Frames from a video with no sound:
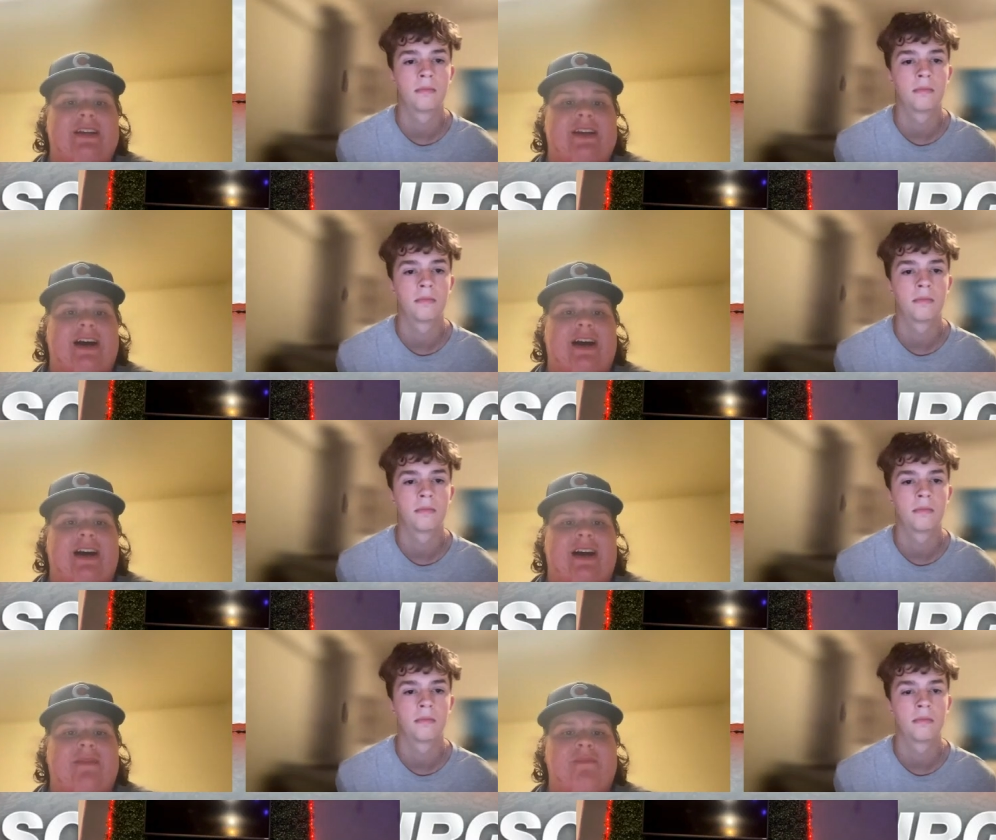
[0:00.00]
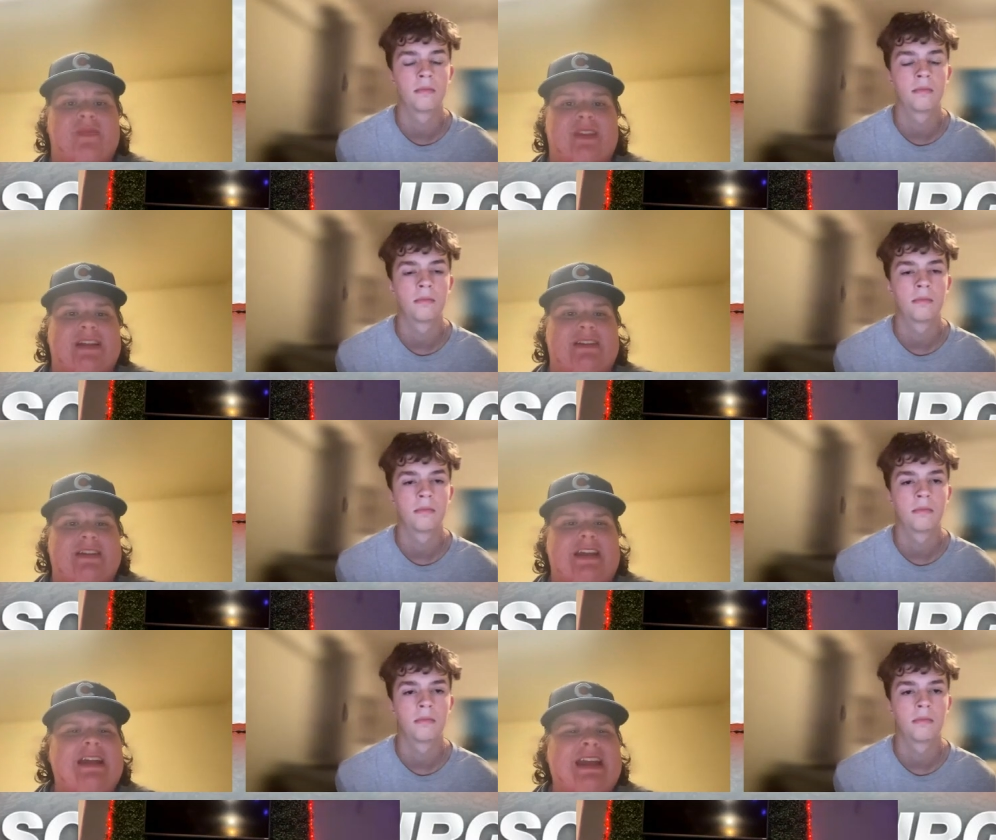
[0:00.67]
Speaker 1: on.
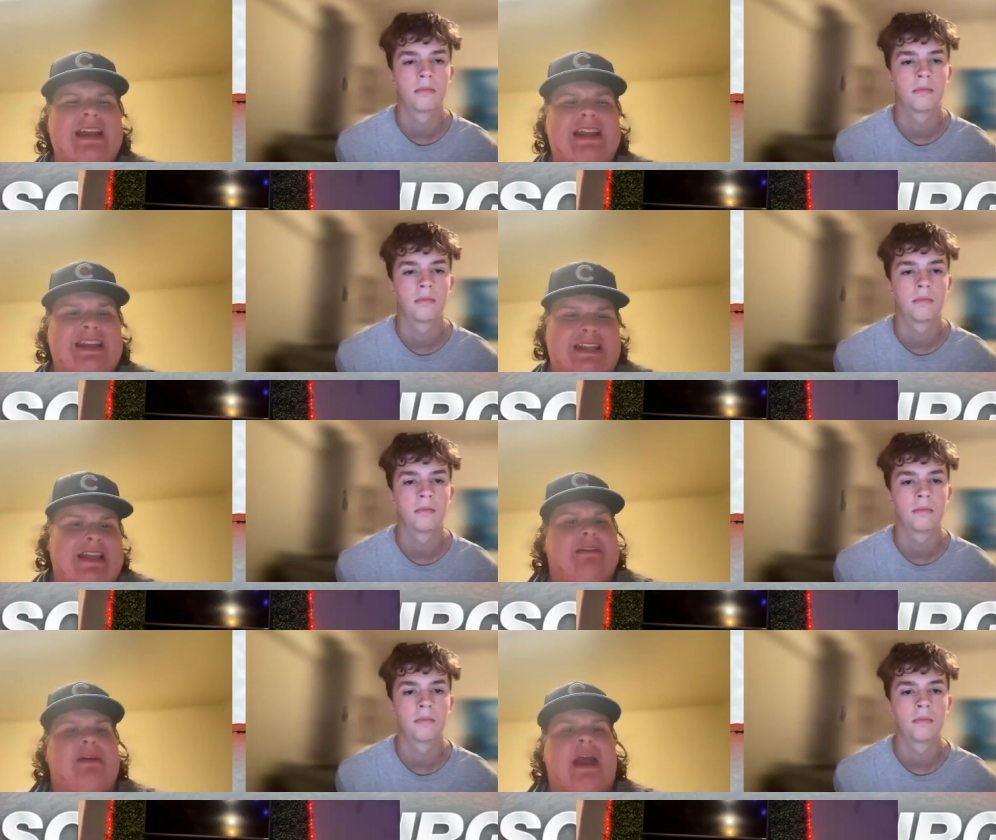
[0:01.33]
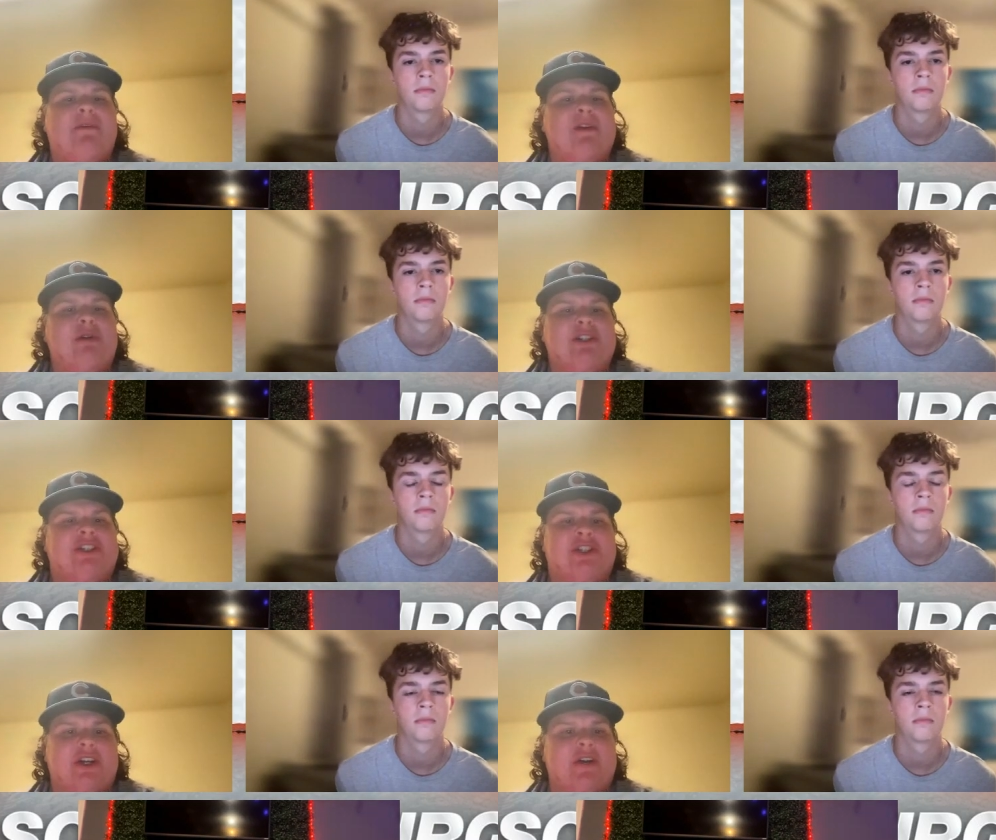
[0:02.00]
Everyone
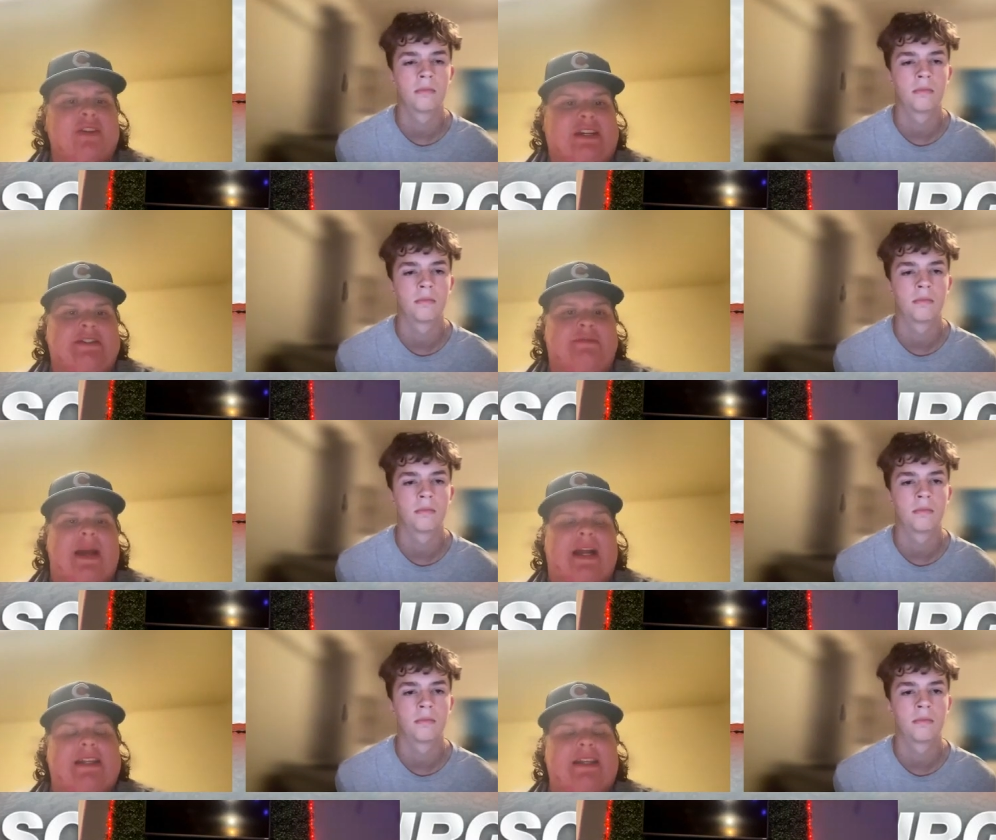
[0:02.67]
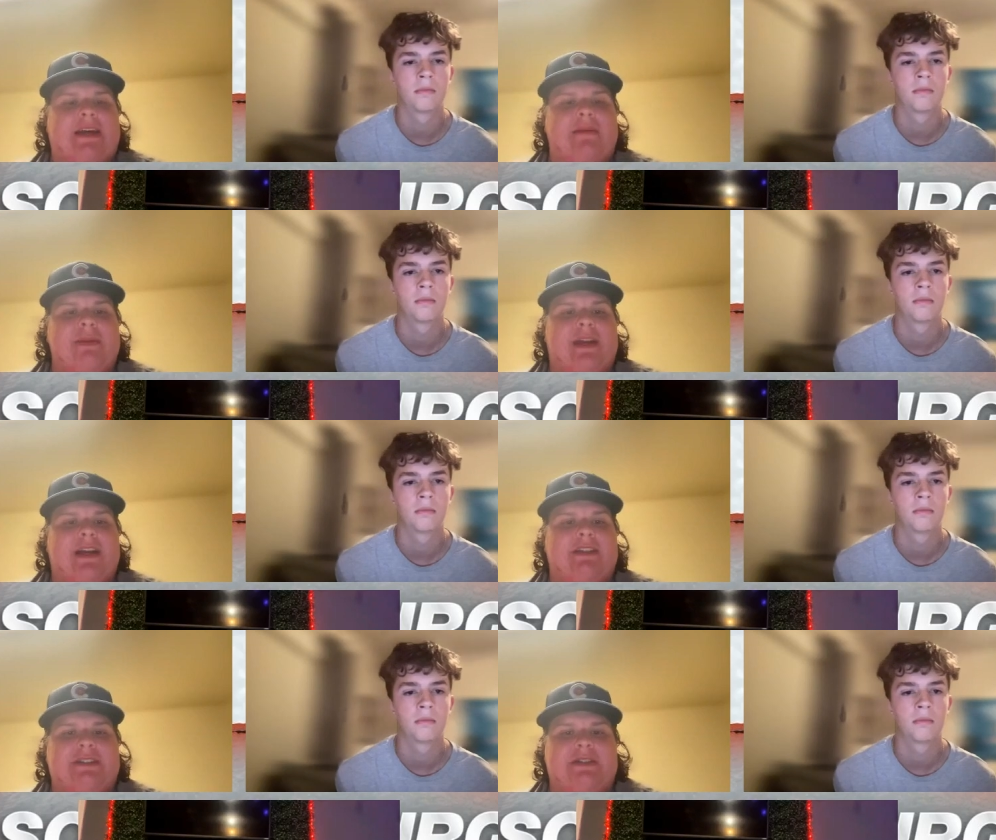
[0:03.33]
should have expected it
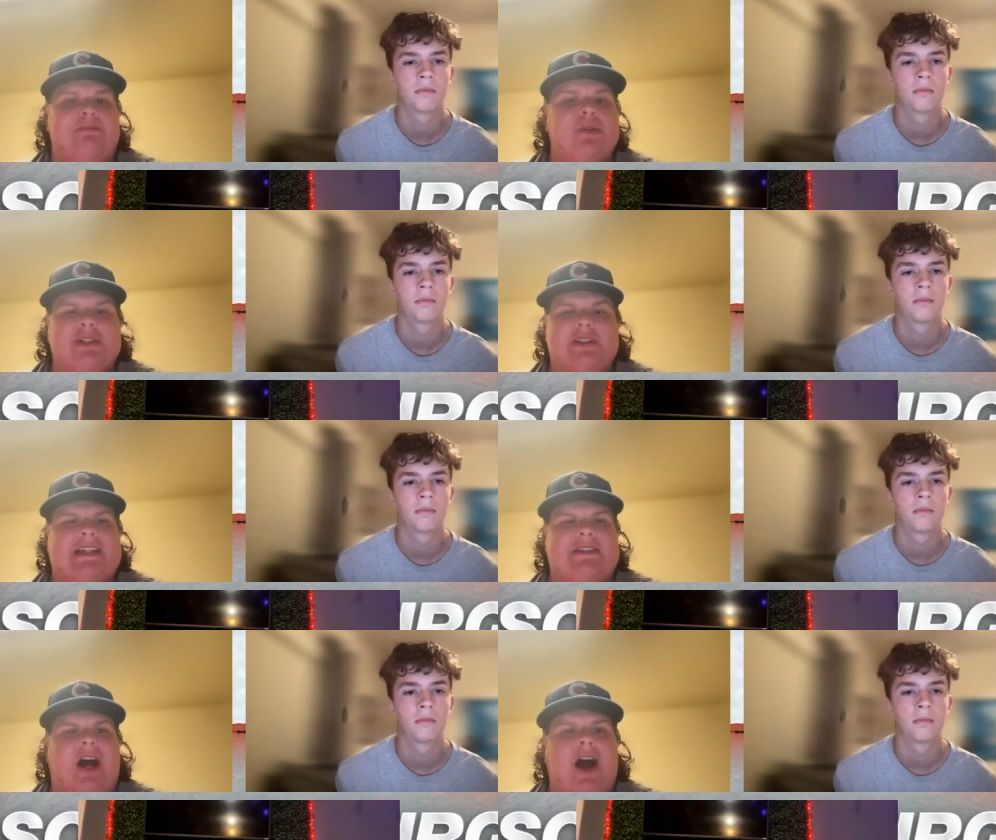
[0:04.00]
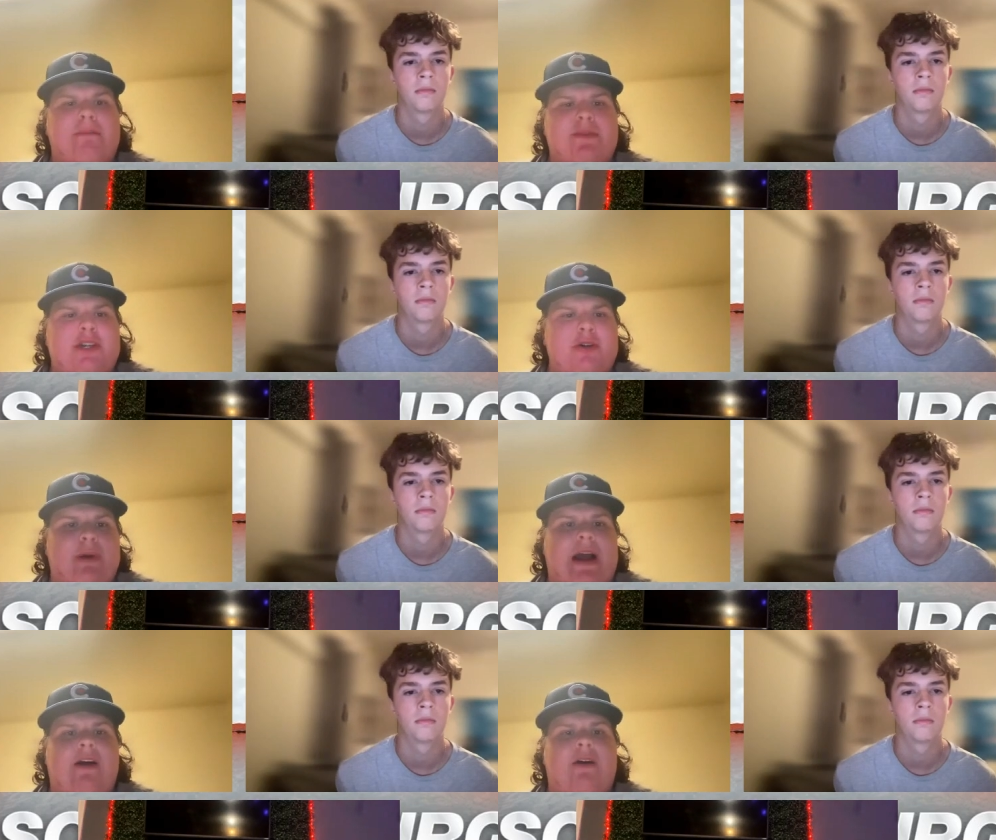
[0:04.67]
because he put that top
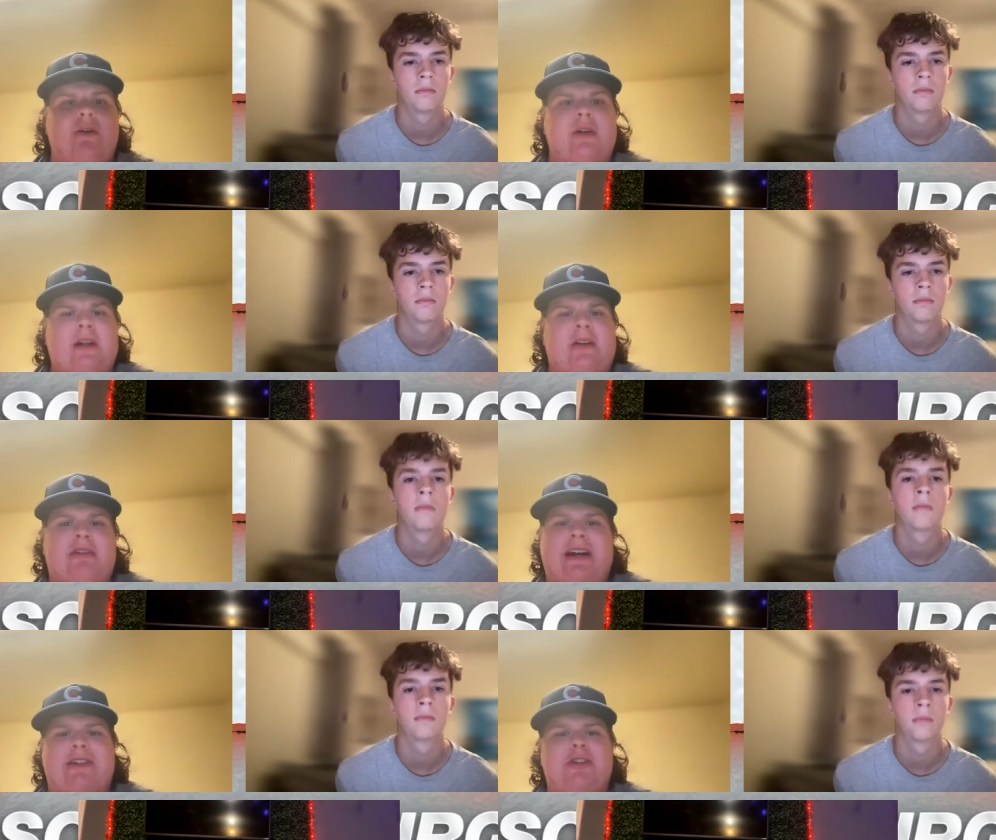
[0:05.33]
2 out like